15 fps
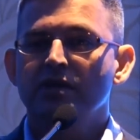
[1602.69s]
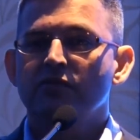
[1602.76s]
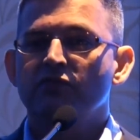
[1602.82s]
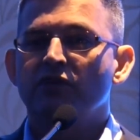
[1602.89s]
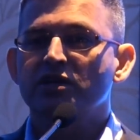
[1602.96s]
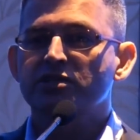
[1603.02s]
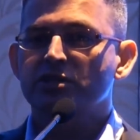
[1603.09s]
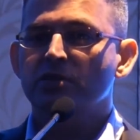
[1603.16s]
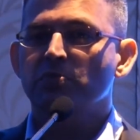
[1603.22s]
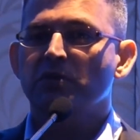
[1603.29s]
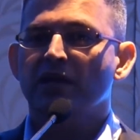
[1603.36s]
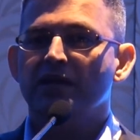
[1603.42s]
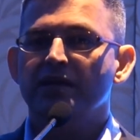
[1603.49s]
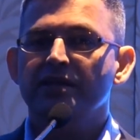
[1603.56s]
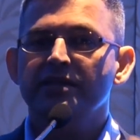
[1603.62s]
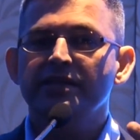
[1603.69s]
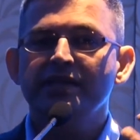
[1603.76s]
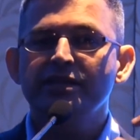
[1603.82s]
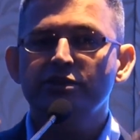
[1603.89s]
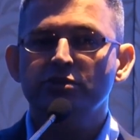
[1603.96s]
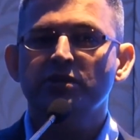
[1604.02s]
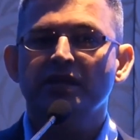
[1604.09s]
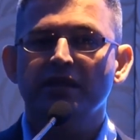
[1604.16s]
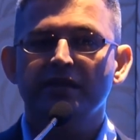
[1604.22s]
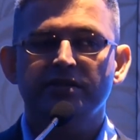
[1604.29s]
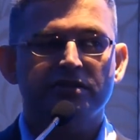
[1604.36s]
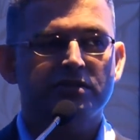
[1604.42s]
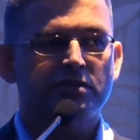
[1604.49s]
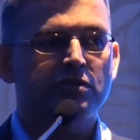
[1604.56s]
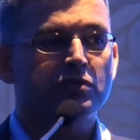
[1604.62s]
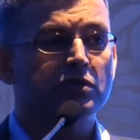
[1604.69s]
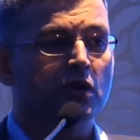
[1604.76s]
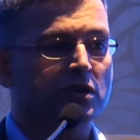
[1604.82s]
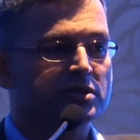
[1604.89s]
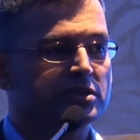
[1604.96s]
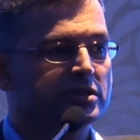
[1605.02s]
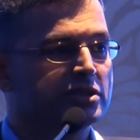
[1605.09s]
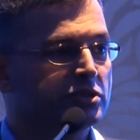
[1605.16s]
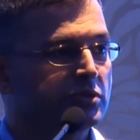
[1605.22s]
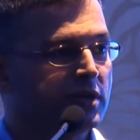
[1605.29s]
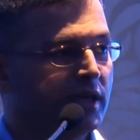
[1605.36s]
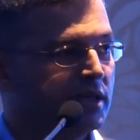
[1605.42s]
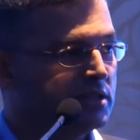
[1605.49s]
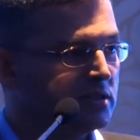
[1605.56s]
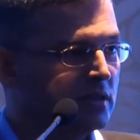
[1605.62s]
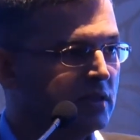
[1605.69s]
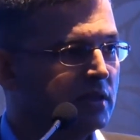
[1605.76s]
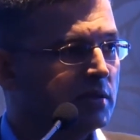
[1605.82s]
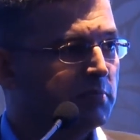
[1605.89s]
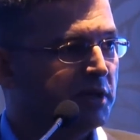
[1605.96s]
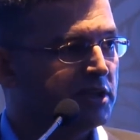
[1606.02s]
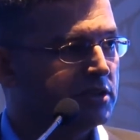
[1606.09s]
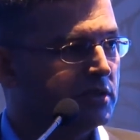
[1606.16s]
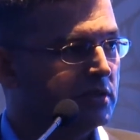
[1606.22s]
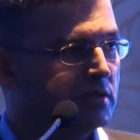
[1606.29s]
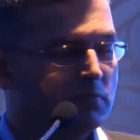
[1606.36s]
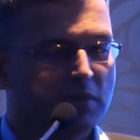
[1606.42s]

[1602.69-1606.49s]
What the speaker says: functional planning need to cater to not just today's picture,